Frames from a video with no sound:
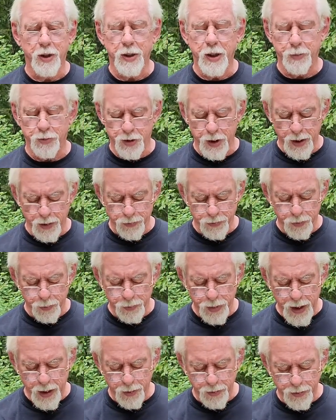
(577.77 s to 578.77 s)
I keep saying
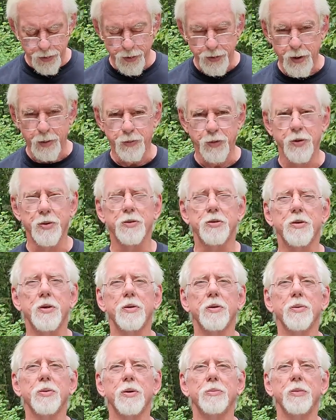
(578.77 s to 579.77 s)
foot-pounds because I'm used to
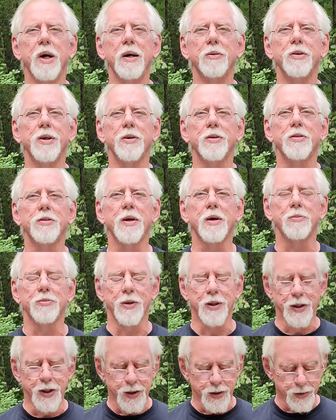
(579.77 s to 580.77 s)
doing heavier stuff
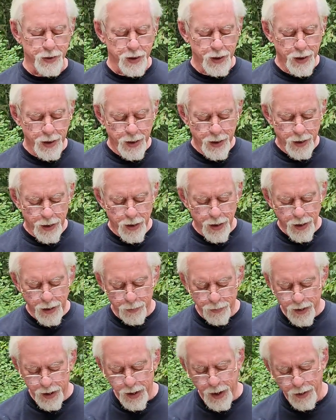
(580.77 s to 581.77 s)
than this,
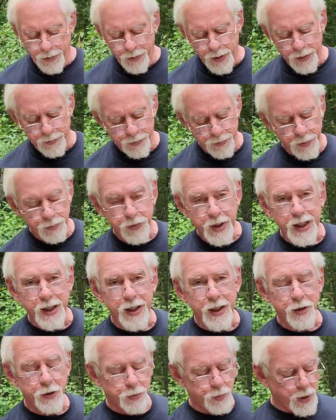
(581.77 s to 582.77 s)
but at any rate,
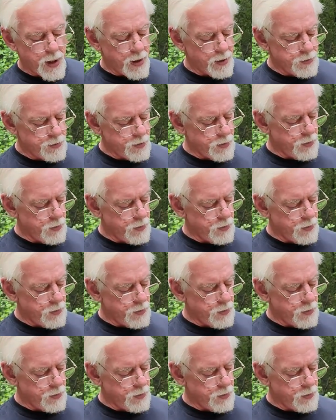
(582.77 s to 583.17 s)
15 inch-pounds.